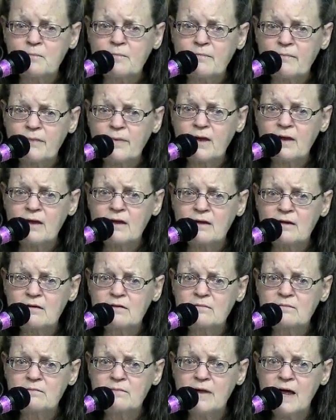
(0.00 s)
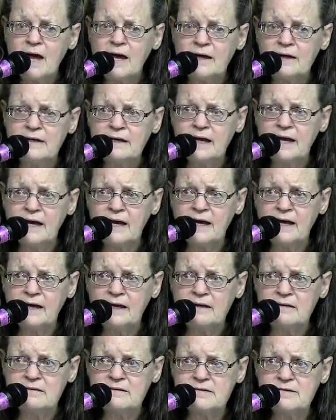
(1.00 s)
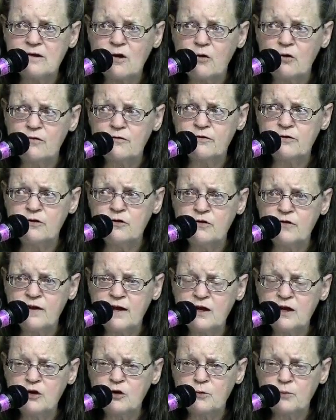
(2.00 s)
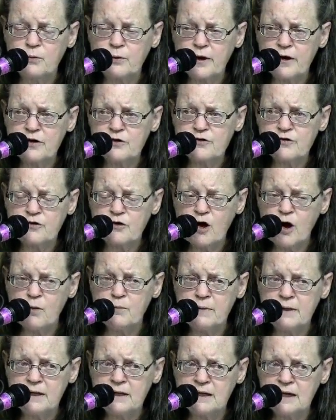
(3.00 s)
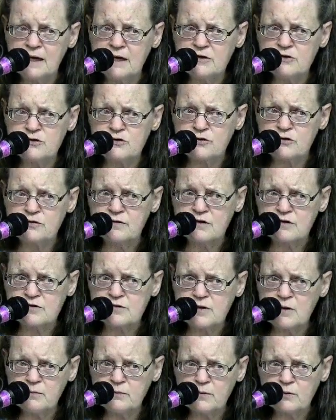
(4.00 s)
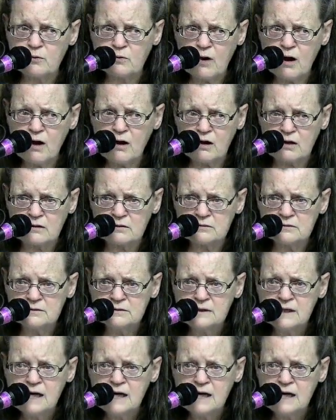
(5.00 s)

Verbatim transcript: that's true. And and so if you think your prayers are not being answered, there's something wrong.